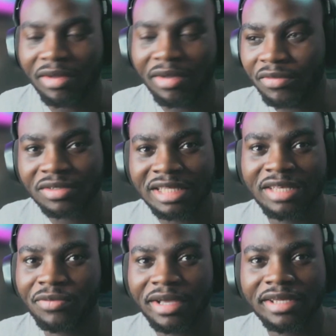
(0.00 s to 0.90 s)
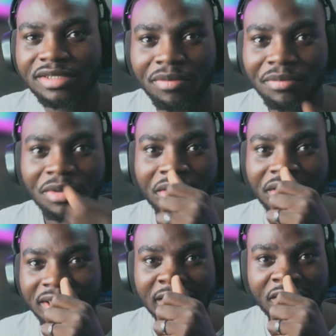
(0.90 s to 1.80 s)
Everyone would think he went easy on me or
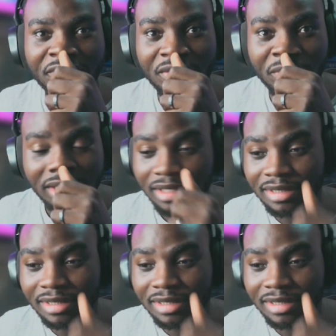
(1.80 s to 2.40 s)
he gave me a win.